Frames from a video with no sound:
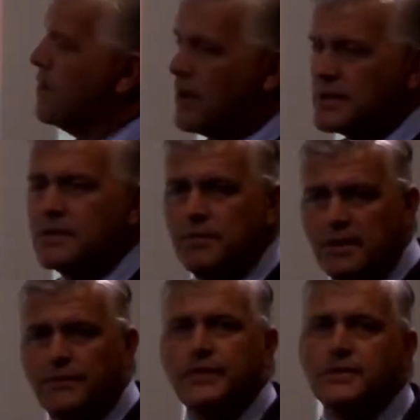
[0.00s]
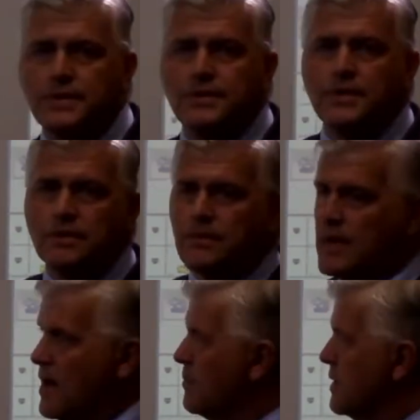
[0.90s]
there are some inefficiencies in
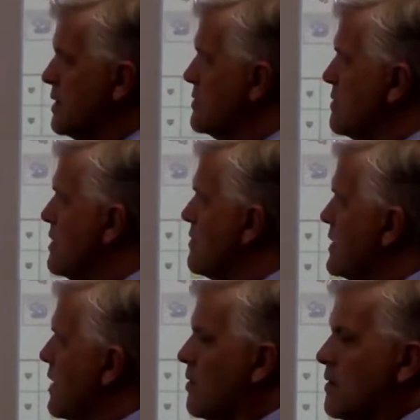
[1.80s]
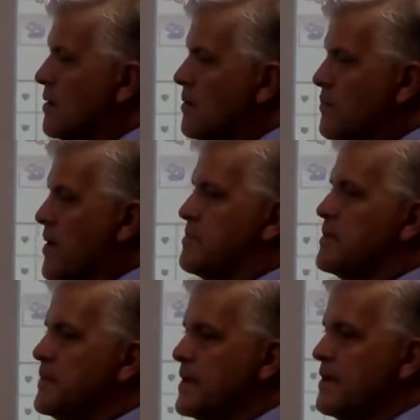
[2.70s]
monopoly, as you no doubt
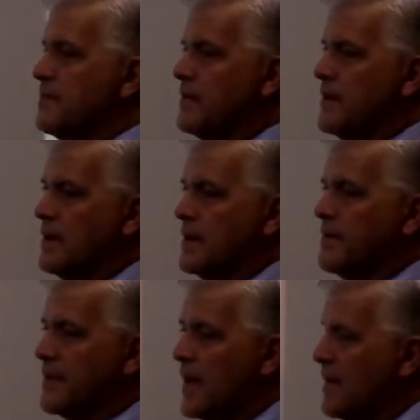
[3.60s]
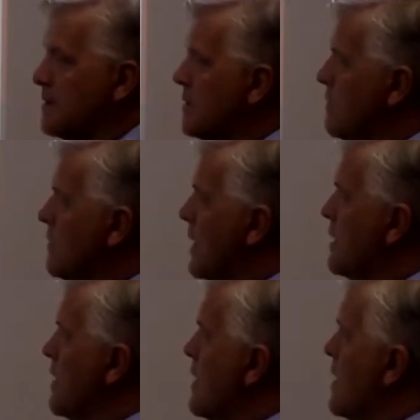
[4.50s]
probably have guessed, right?